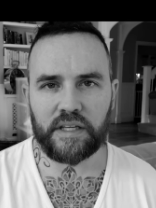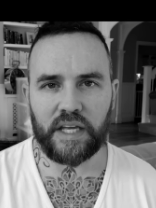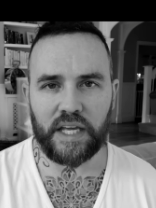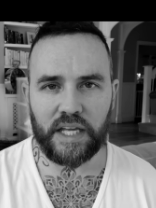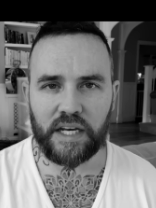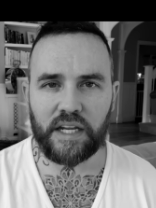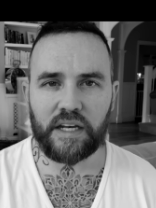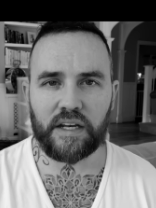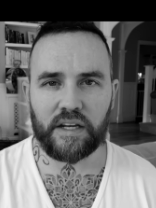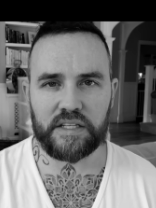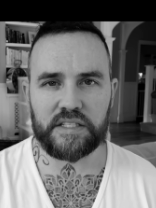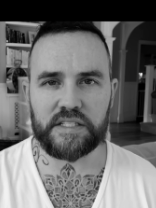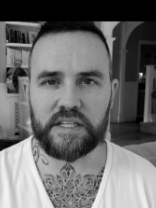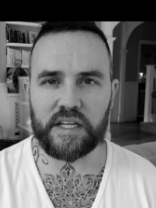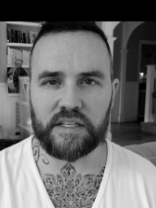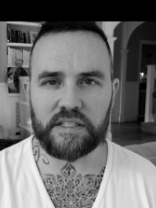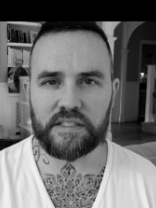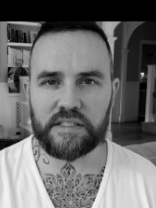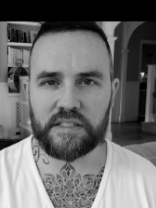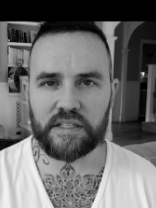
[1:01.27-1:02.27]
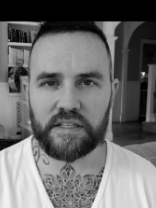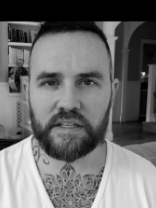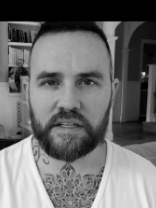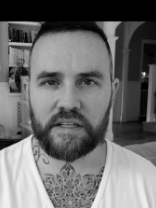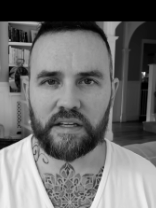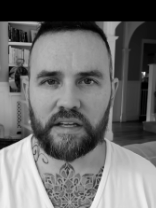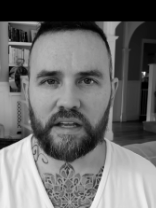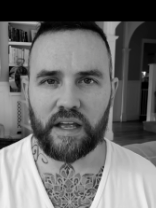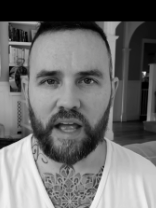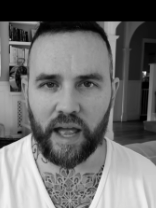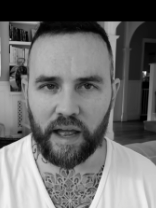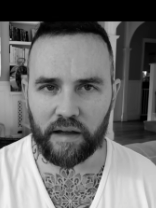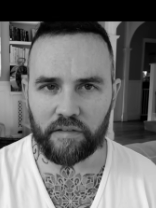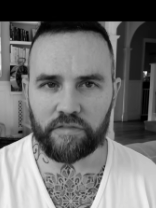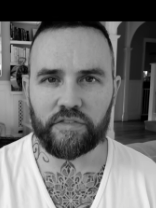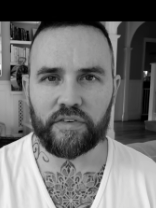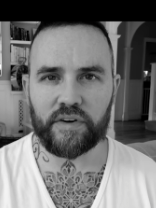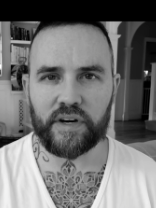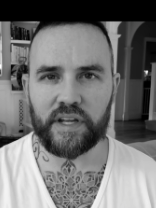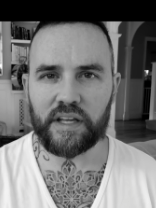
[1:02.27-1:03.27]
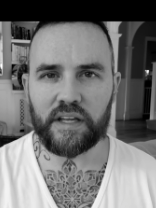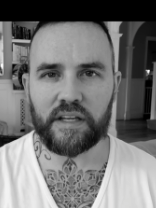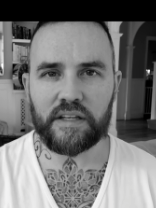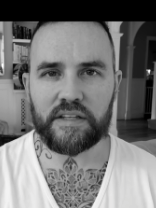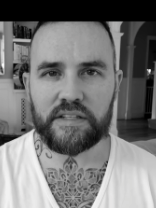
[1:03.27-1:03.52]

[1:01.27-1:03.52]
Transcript: Edie does this every